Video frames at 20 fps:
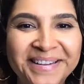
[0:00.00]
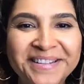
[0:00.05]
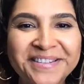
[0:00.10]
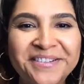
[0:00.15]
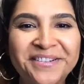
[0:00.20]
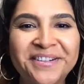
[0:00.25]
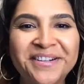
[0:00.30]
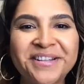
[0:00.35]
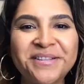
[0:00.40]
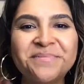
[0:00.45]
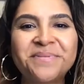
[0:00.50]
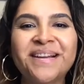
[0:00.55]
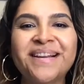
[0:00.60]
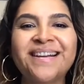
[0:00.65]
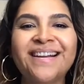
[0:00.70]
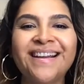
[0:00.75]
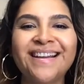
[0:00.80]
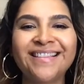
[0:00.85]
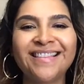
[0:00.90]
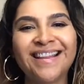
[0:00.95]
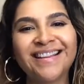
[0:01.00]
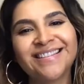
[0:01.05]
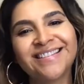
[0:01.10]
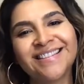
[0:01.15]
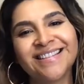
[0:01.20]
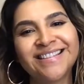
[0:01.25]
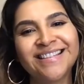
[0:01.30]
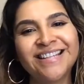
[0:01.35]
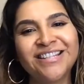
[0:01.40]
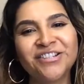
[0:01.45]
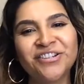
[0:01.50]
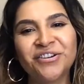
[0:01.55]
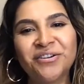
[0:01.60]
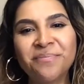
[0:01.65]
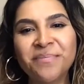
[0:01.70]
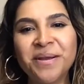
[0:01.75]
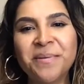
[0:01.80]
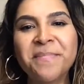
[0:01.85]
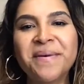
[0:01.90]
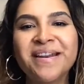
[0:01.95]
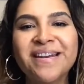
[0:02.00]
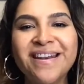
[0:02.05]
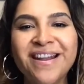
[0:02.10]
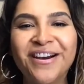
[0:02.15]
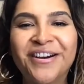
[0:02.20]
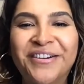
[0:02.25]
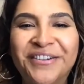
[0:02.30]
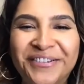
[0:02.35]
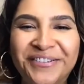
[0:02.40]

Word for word: going to start explain it. That's the teacher in me, but no.